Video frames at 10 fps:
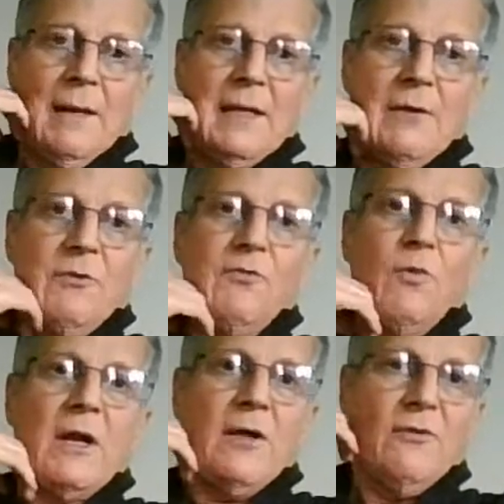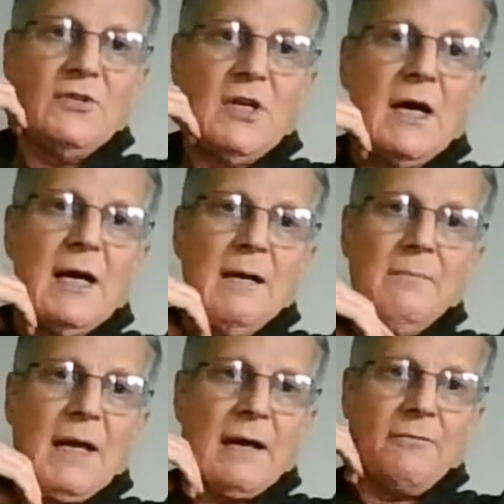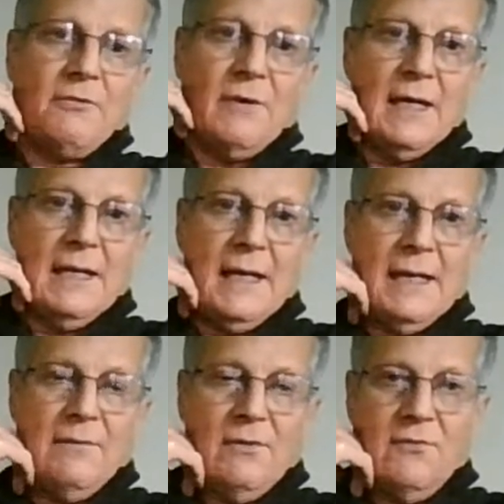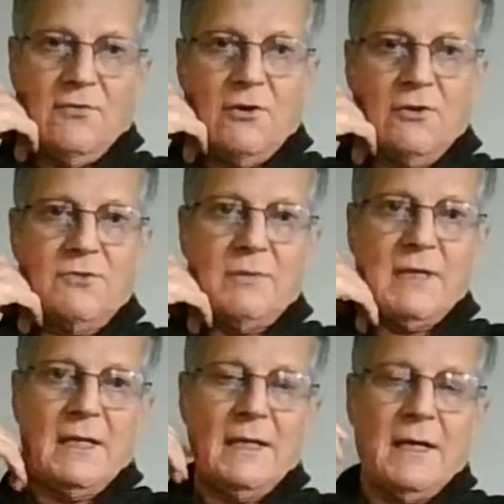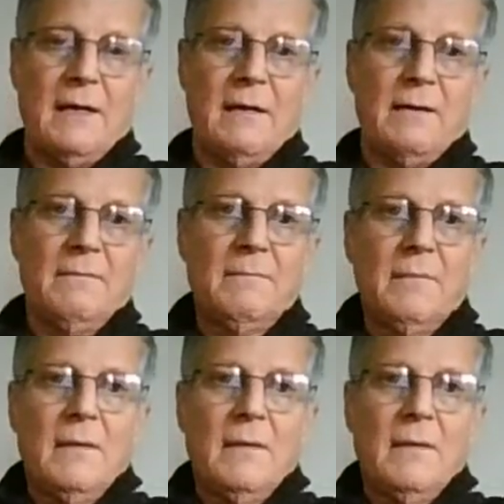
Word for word: And there was one other time after I'd had the surgery uh,